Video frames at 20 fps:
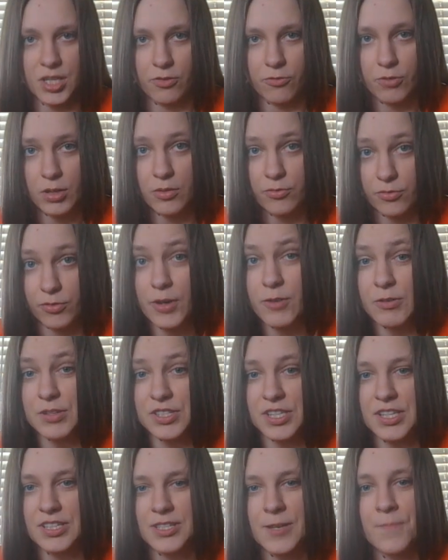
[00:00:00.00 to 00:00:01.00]
like in
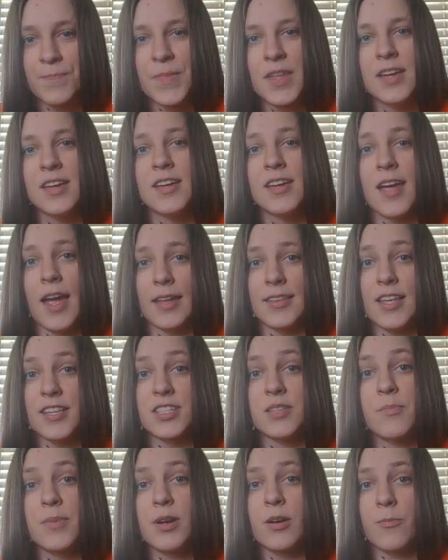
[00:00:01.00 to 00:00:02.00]
frequencies, and that's
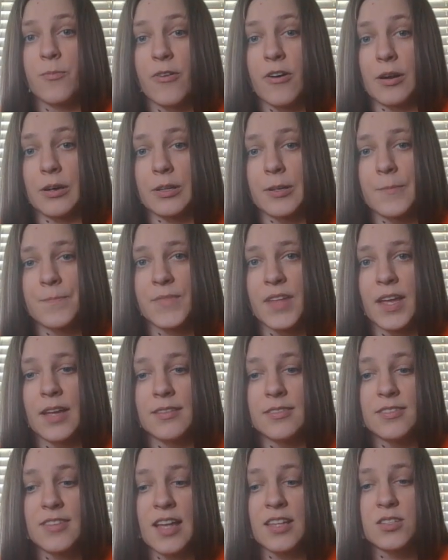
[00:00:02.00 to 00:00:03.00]
the bigger part.
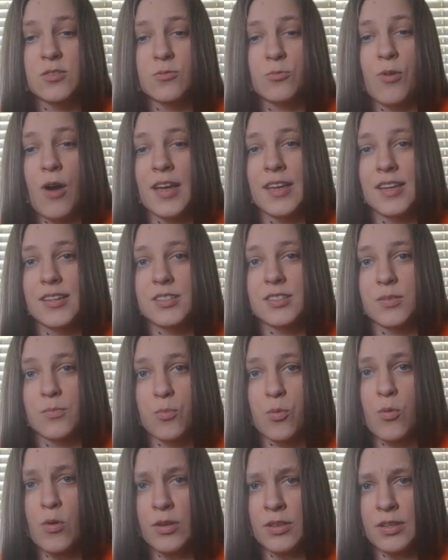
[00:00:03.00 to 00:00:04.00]
And that's why it's
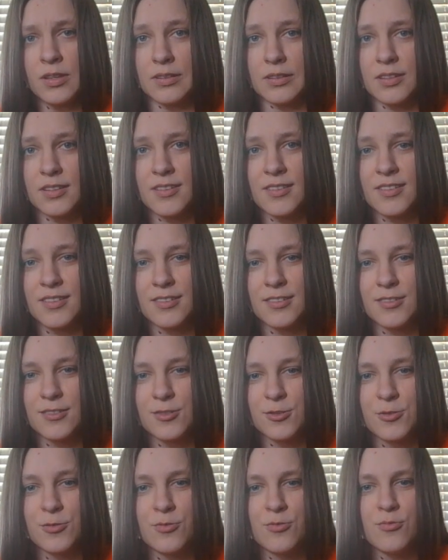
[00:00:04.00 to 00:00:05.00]
important
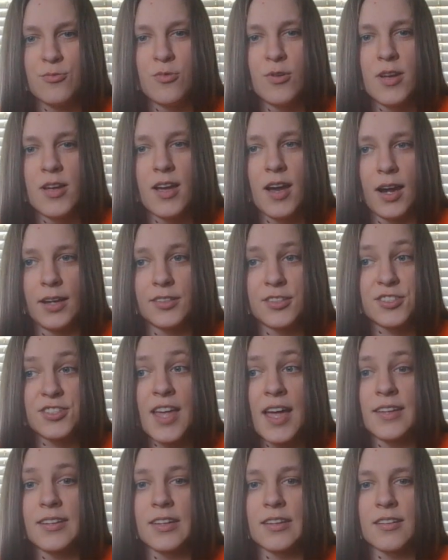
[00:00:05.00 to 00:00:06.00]
to
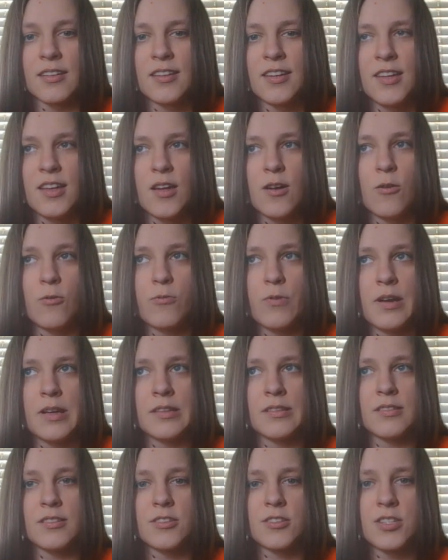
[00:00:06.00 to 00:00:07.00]
understand it. When
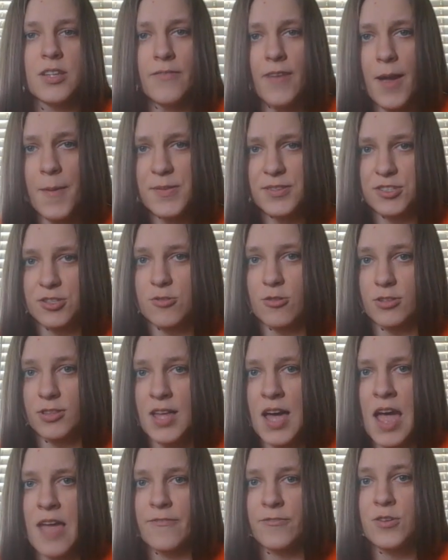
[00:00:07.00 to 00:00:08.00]
stuff happens in your
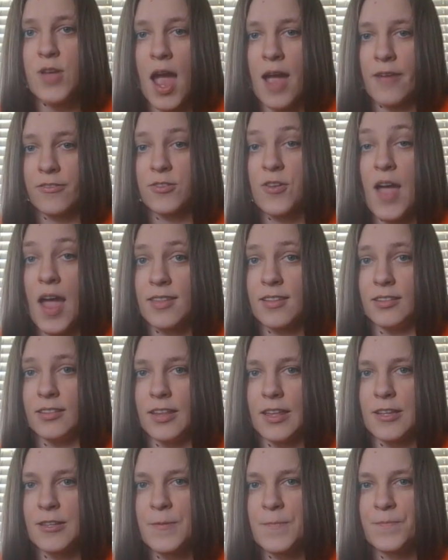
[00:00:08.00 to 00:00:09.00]
life, you have to handle
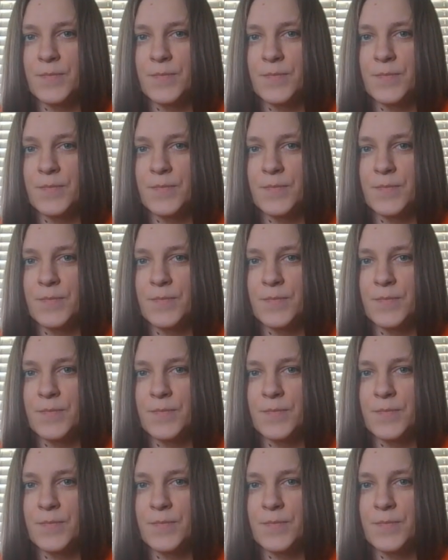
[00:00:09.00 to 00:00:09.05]
it,